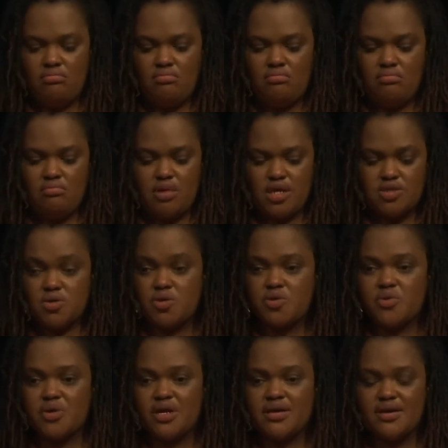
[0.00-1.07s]
I told
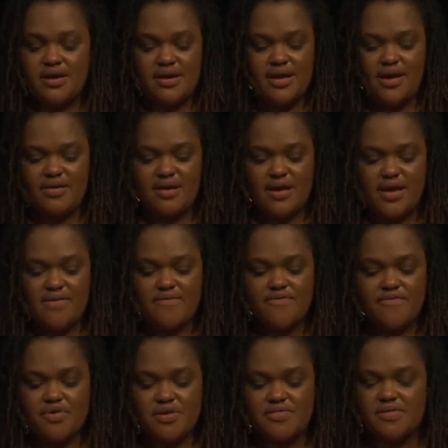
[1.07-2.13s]
her I cut out
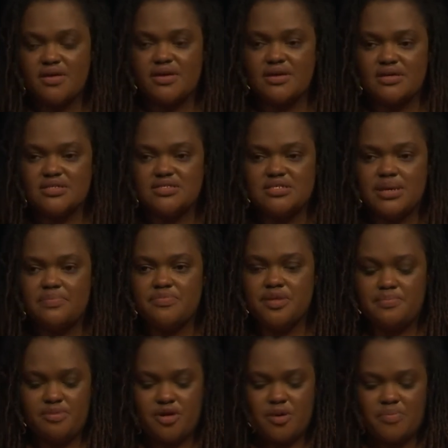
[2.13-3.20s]
everything except the
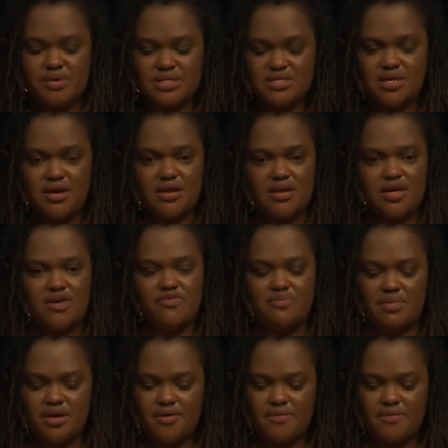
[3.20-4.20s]
purpose God gave me.